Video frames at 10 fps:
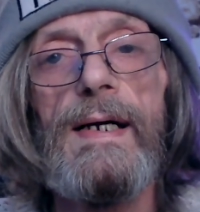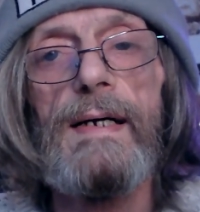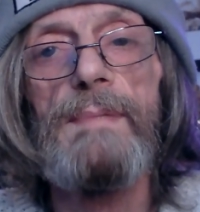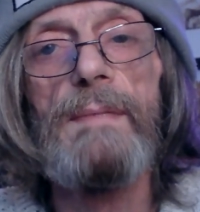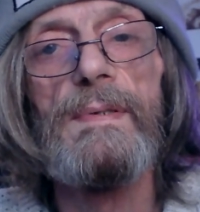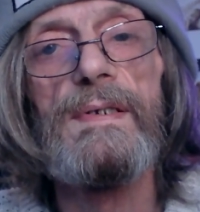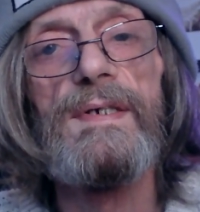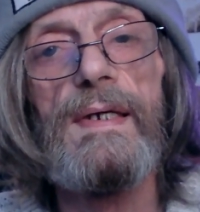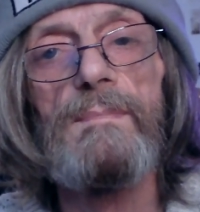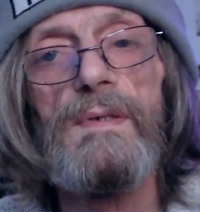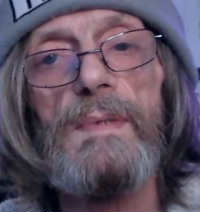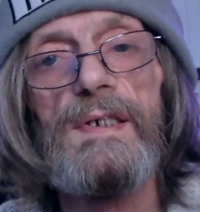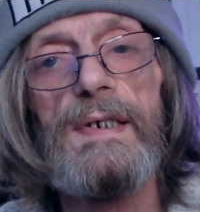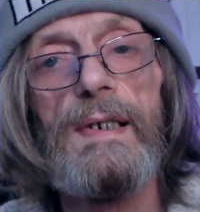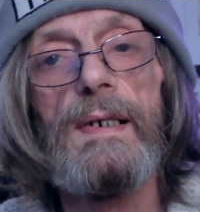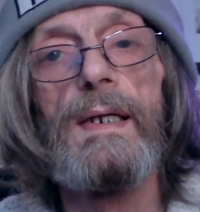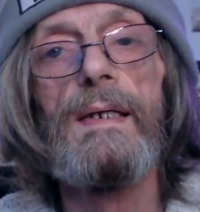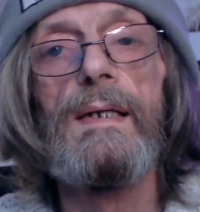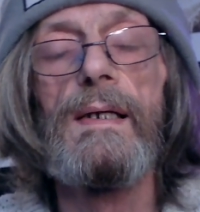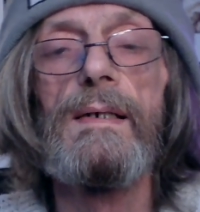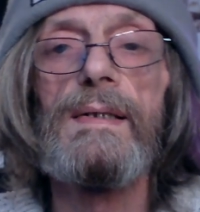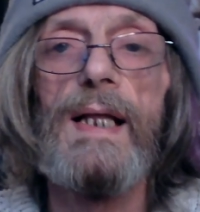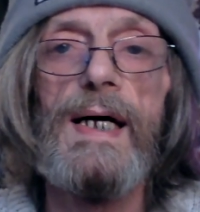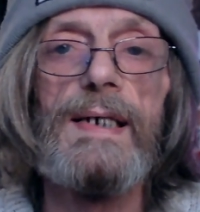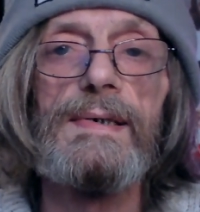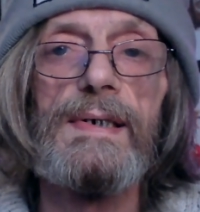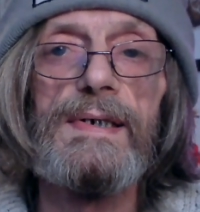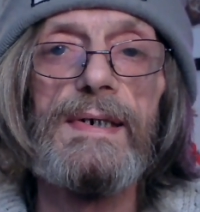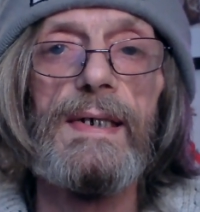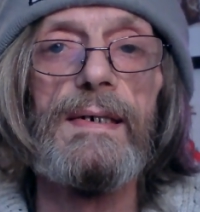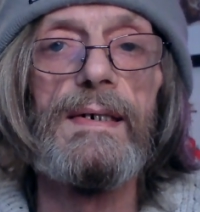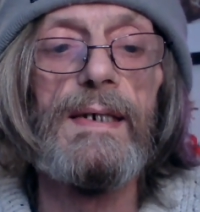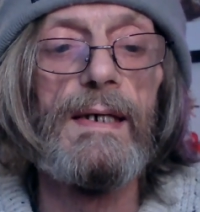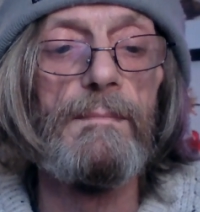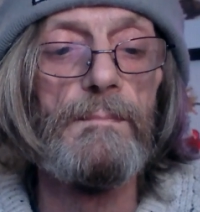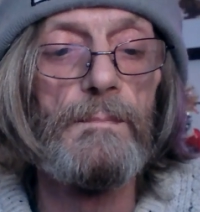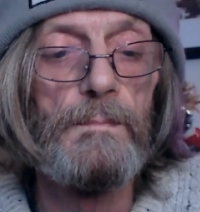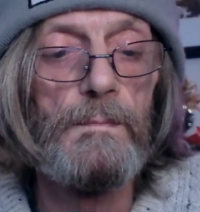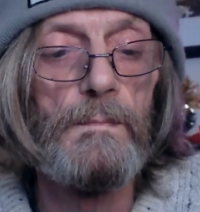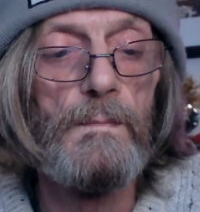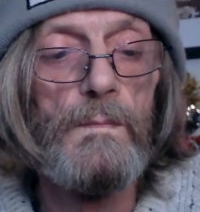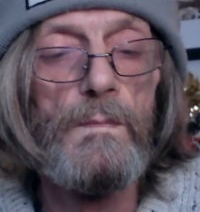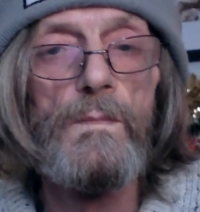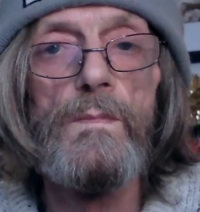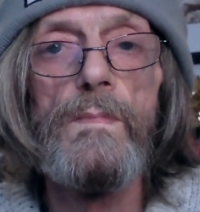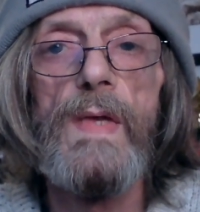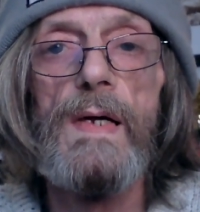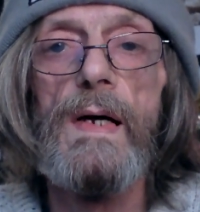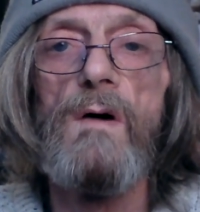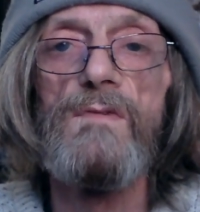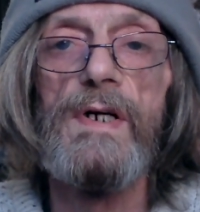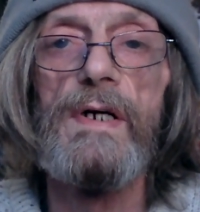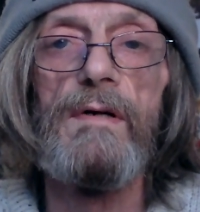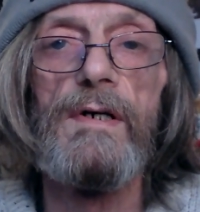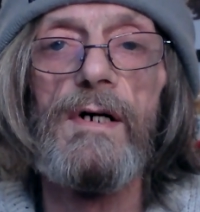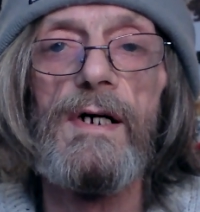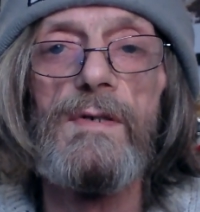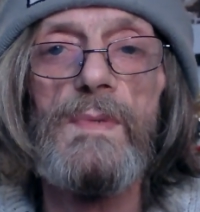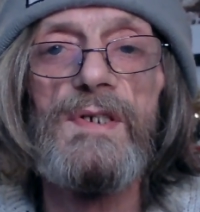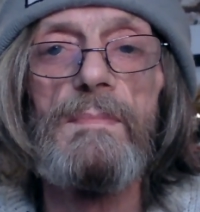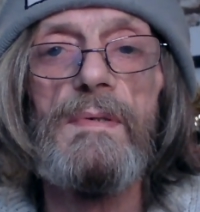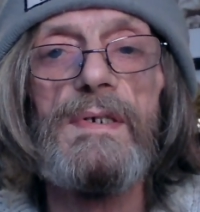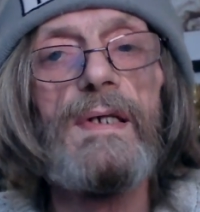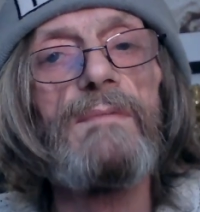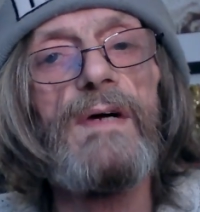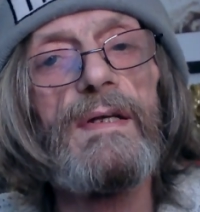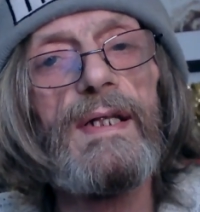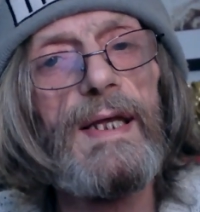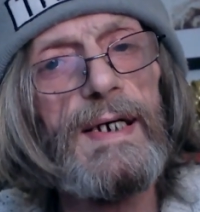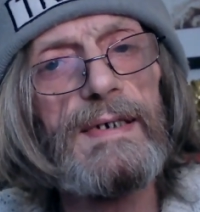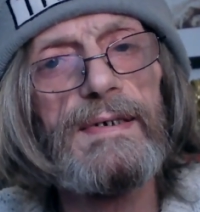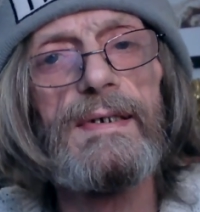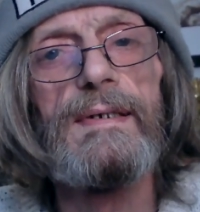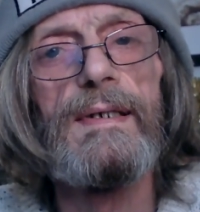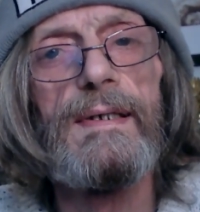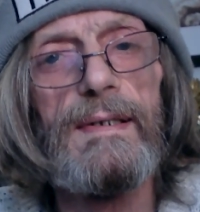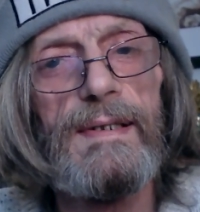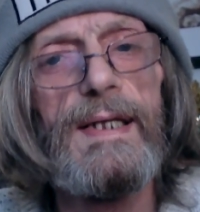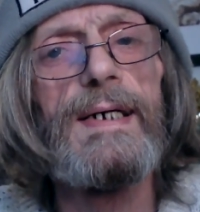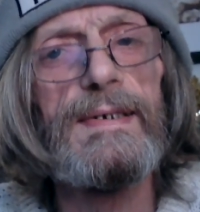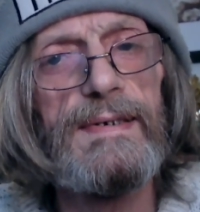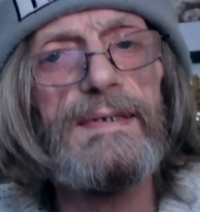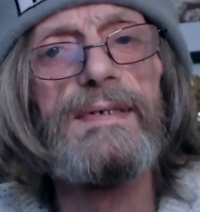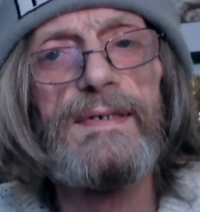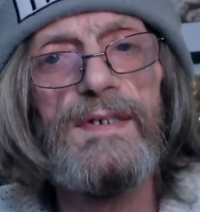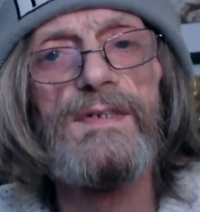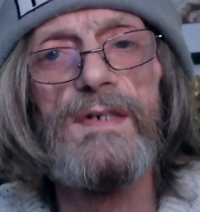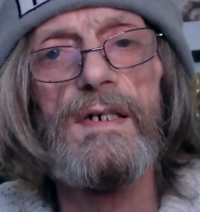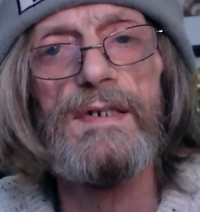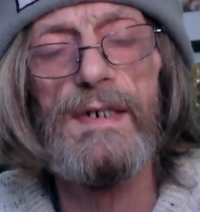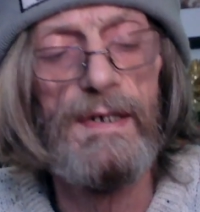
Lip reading: people seem to be still classist, and over here in Ireland we seem to be still very classist society.